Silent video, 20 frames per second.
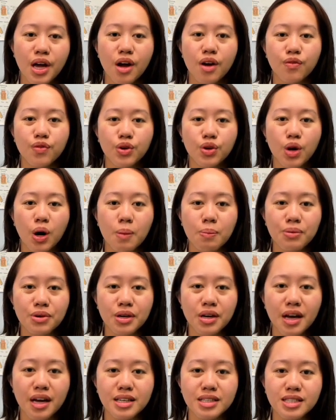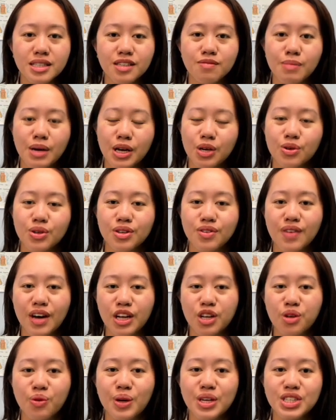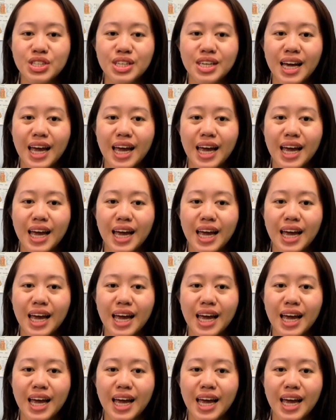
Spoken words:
For comprehensive medical evaluation